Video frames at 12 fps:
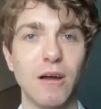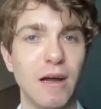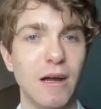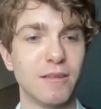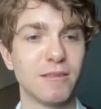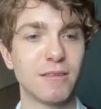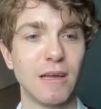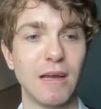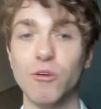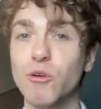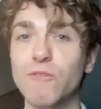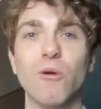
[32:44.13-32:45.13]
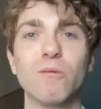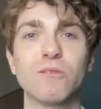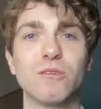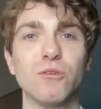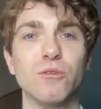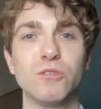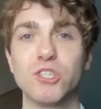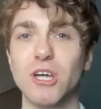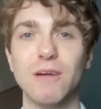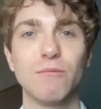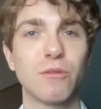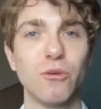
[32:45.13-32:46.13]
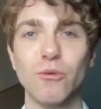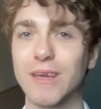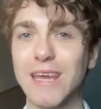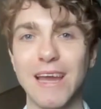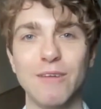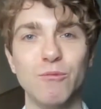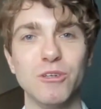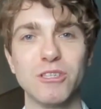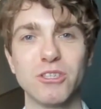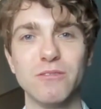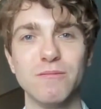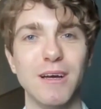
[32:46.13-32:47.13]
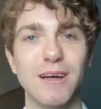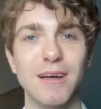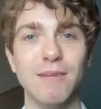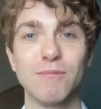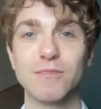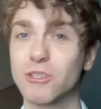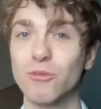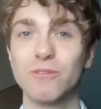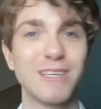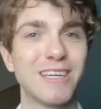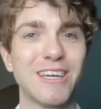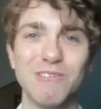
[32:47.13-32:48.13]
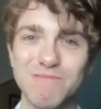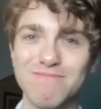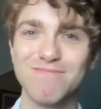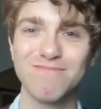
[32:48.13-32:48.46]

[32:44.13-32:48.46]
And I look forward to chatting with you again really soon. So take care.